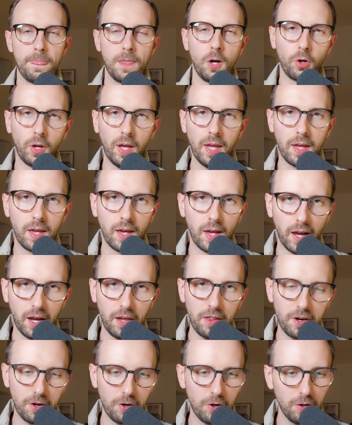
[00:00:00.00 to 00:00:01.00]
Okay, hey
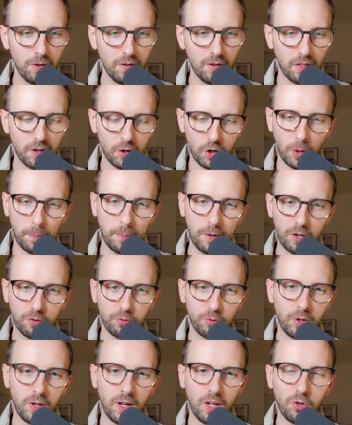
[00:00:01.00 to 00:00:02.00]
there. The topic
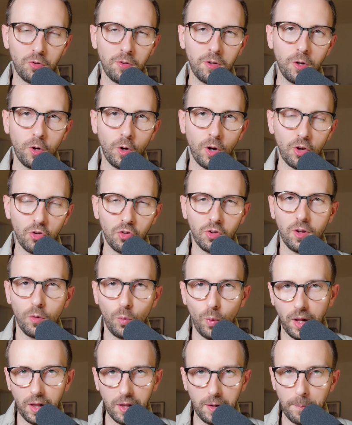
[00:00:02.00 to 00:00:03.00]
of today's video is,
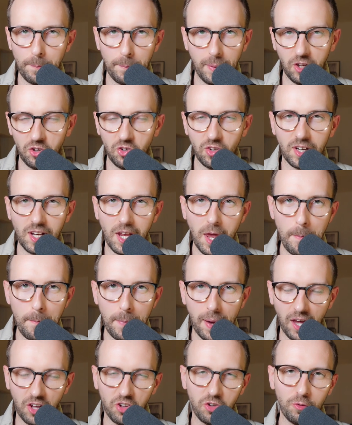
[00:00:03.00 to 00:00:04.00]
well, basically
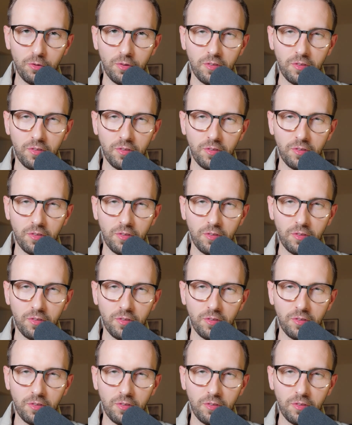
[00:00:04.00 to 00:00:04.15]
passive